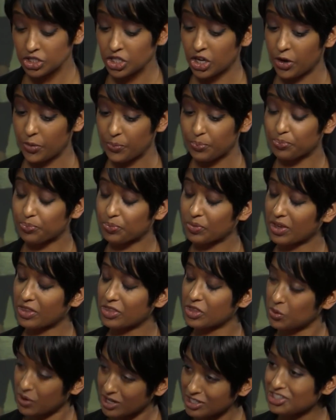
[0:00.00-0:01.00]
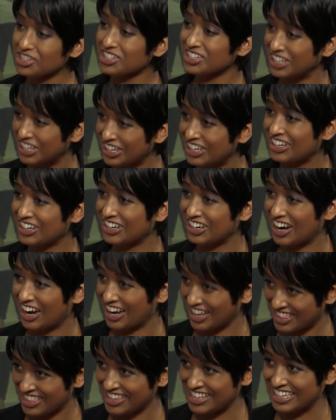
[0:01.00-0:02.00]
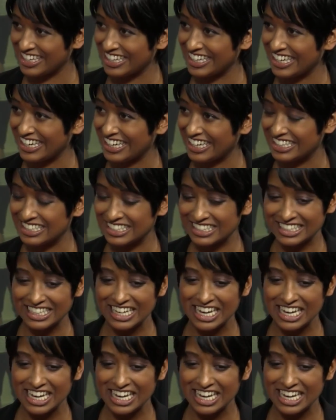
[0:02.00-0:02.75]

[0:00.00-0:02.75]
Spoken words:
So the question here, I think, is